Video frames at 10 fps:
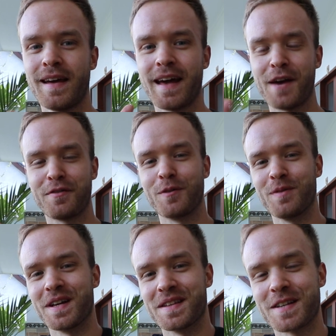Hey fellow
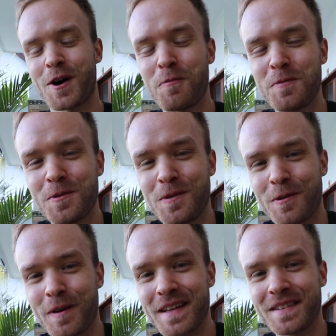vegans, I hope you're doing
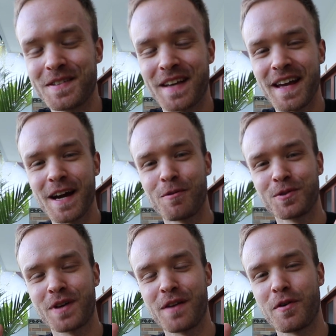great. Today I want
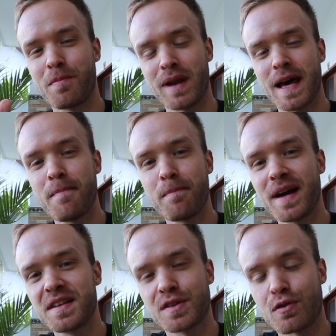to give you a
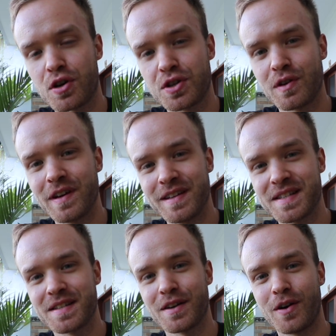plant-based grocery
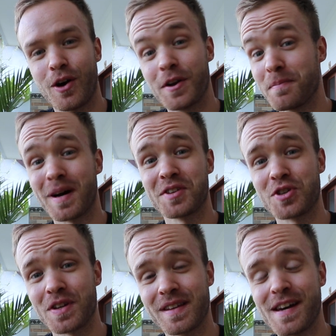list on a
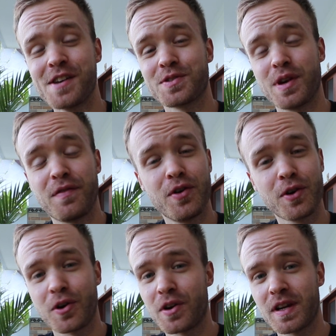budget. So if you
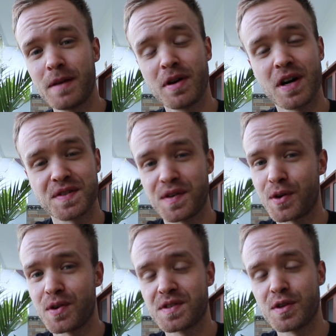currently, because the
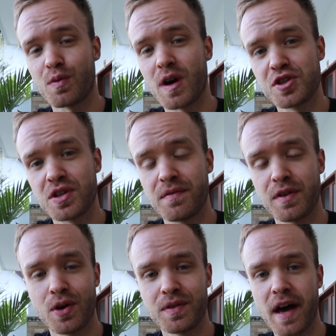current situation, if you
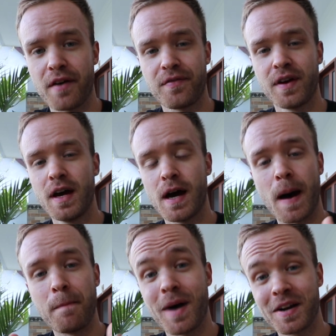don't have
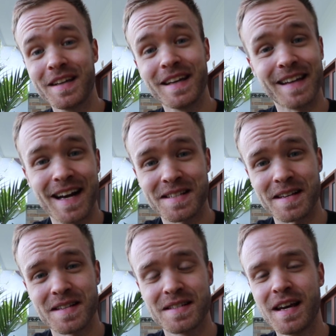money in
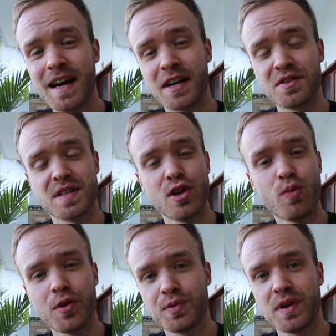excess and you still
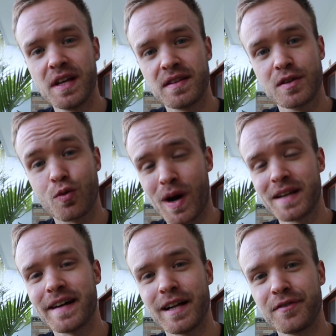want to eat
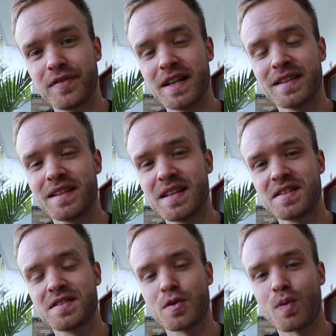quite healthy, then this
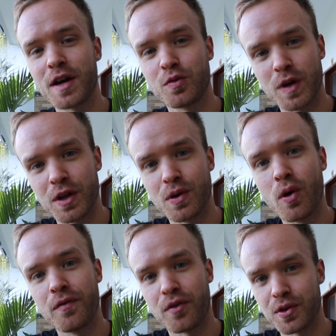is the right video
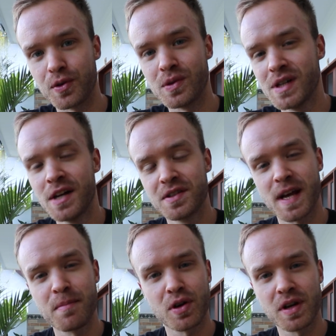for you. Today
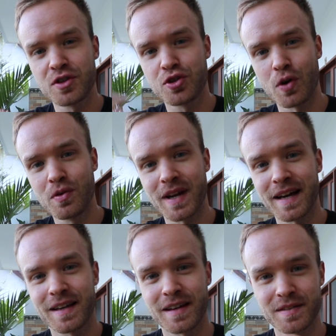I'm going to show you
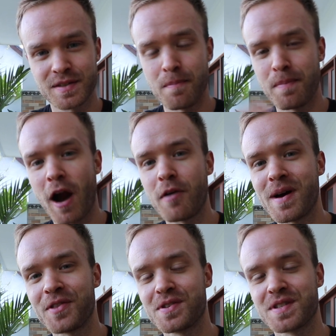like some
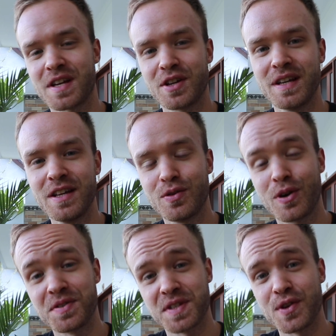parameters that you need to
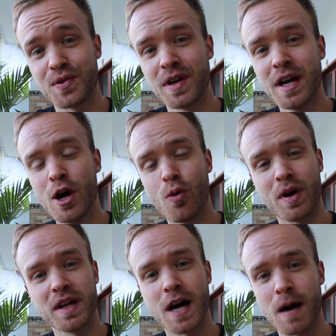consider
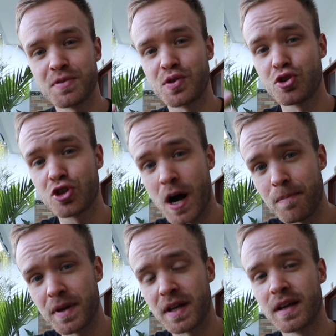when it comes to
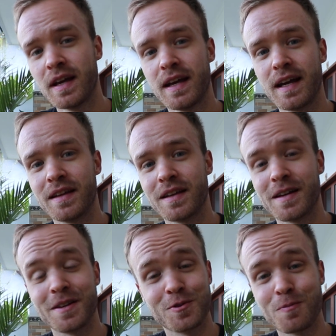shopping in
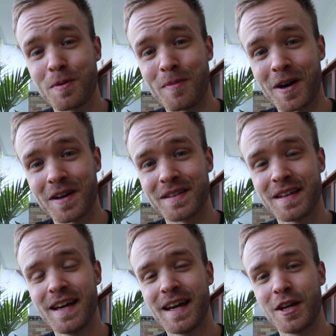a supermarket
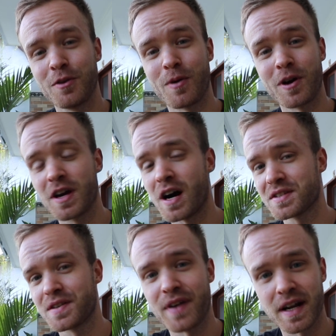in a very
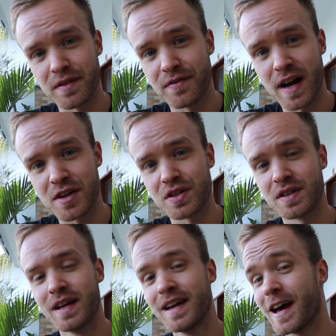cost-effective
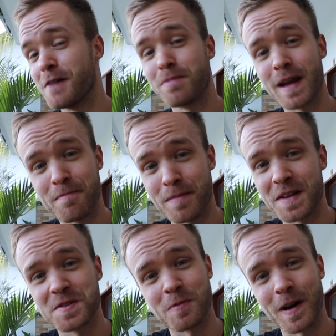fashion and
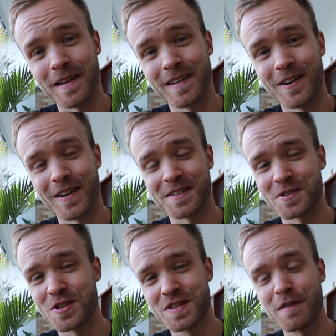plant-based way. Okay, so
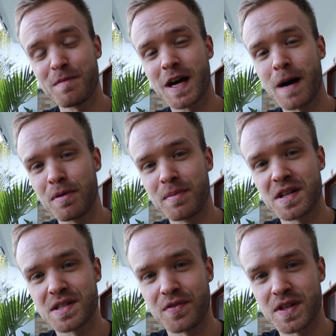just give me a couple
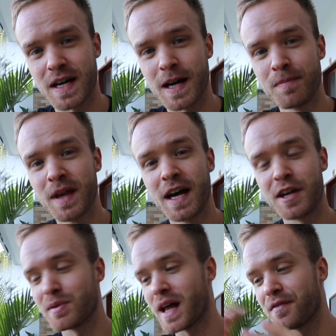minutes of your time and
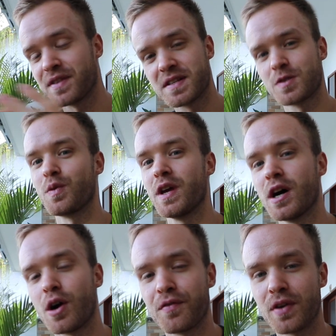you will have this area
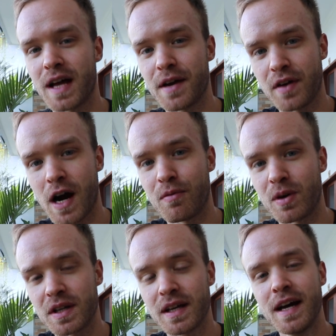of your life
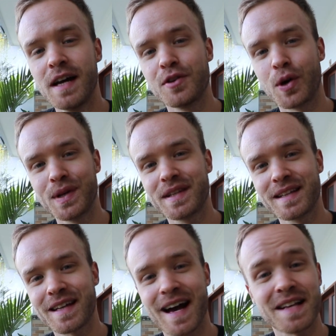covered. The only
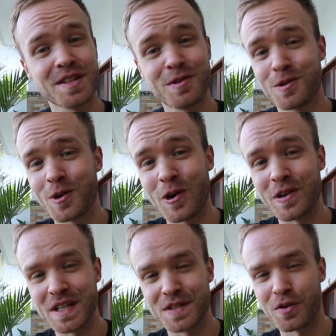thing that I ask in
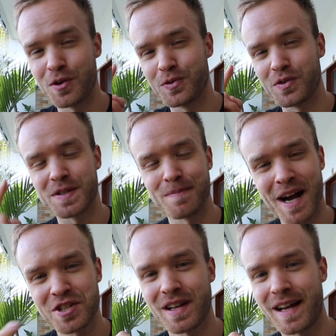return is for you to
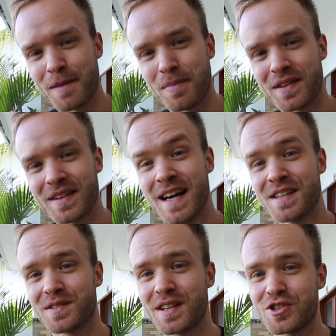smash the like button
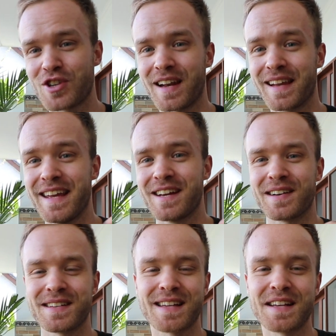so this channel here
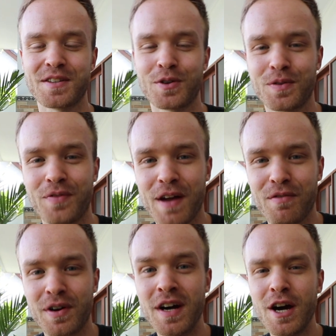stays in good
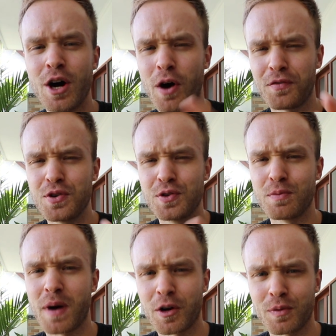favor of the
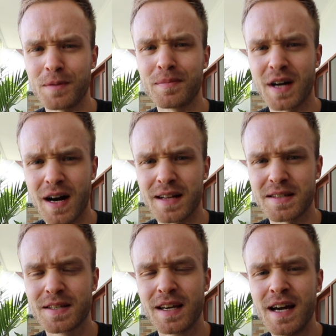YouTube algorithm
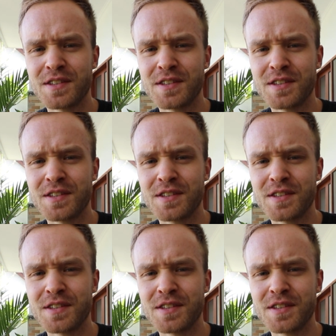gods.